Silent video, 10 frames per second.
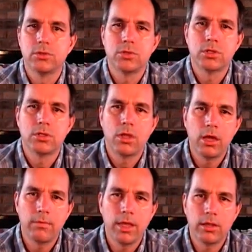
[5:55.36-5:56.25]
just
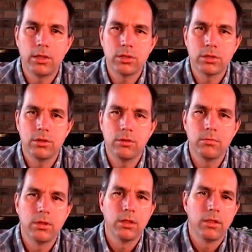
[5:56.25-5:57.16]
automatically assume
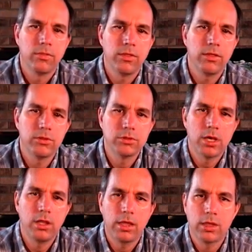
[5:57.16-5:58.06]
that the
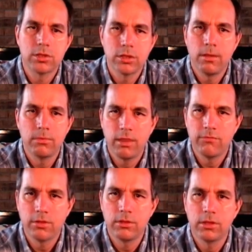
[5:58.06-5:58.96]
child has some
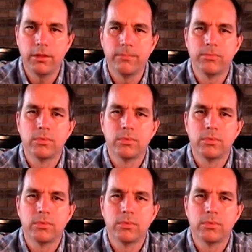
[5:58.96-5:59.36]
difficulty